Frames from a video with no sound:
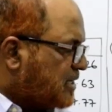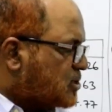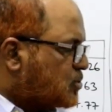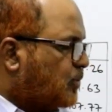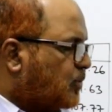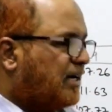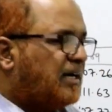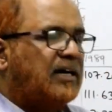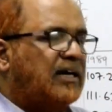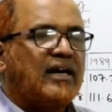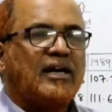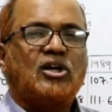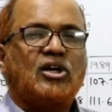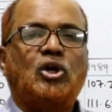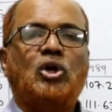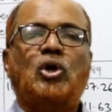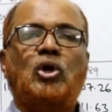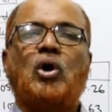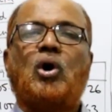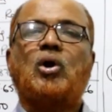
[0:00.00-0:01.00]
this we deduct
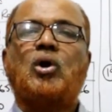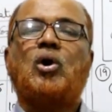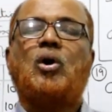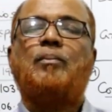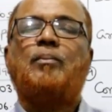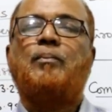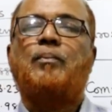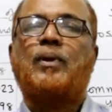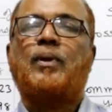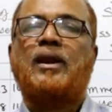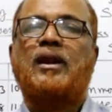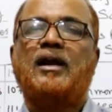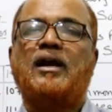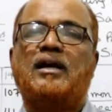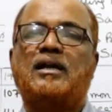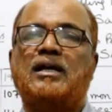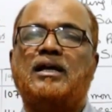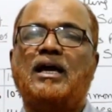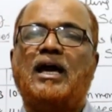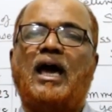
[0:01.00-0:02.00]

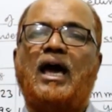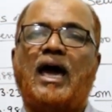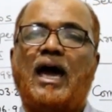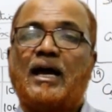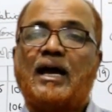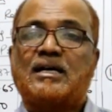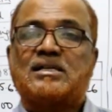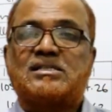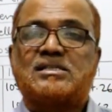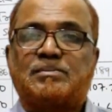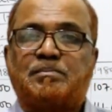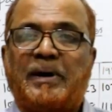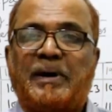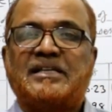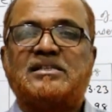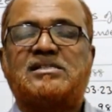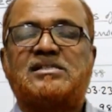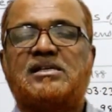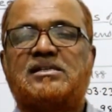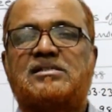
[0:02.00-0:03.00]
non-operating
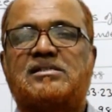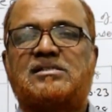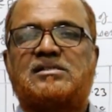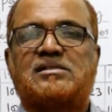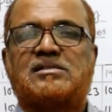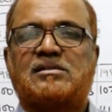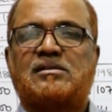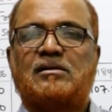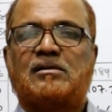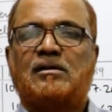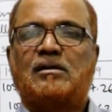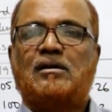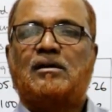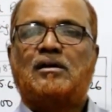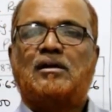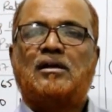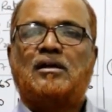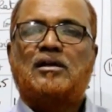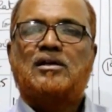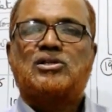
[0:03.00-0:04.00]
expenses.
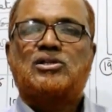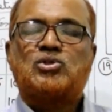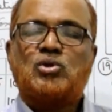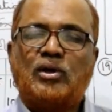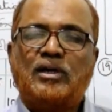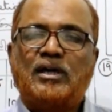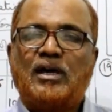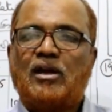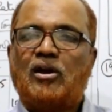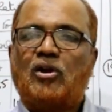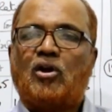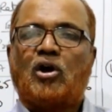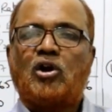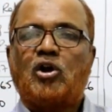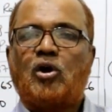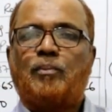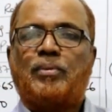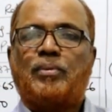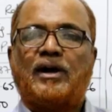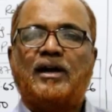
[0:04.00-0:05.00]
So here
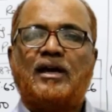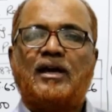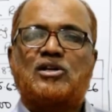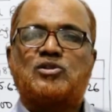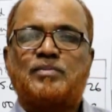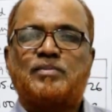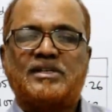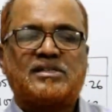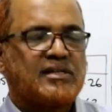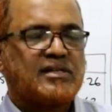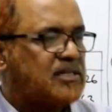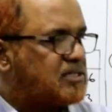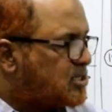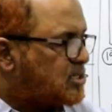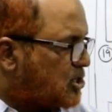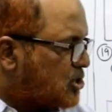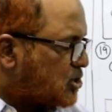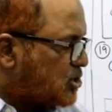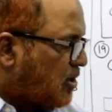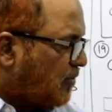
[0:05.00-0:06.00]
non-operating expense
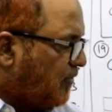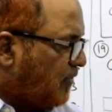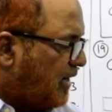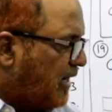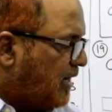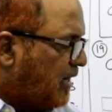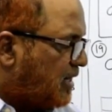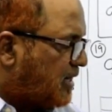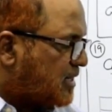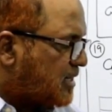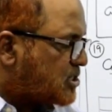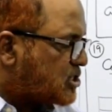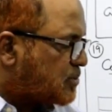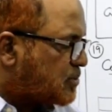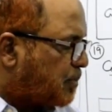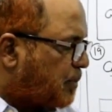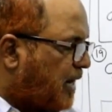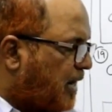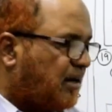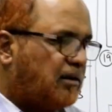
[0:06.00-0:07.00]
consists of
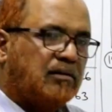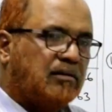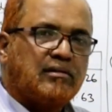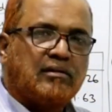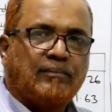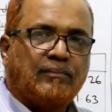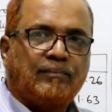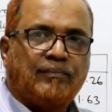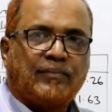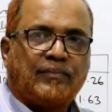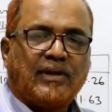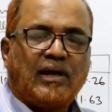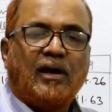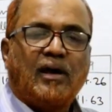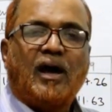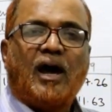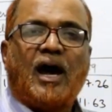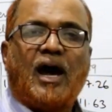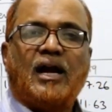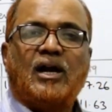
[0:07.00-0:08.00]
interest paid
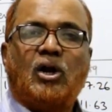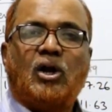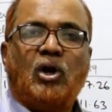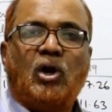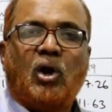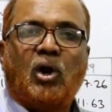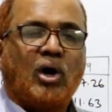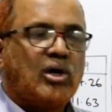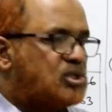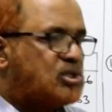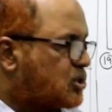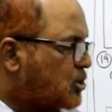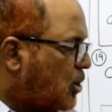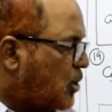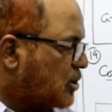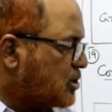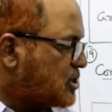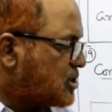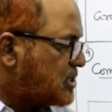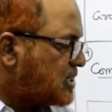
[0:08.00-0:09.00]
and loss
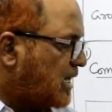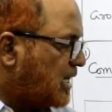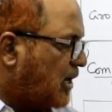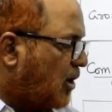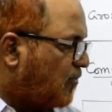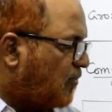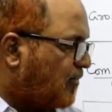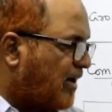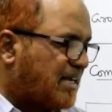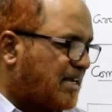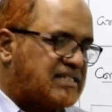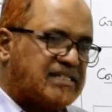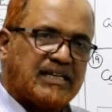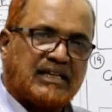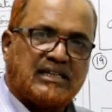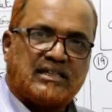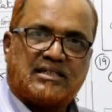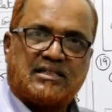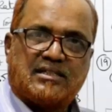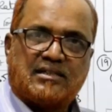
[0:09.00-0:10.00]
on sale of
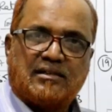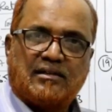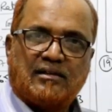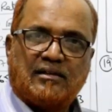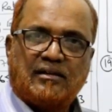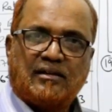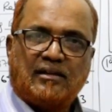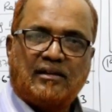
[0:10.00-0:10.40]
asset.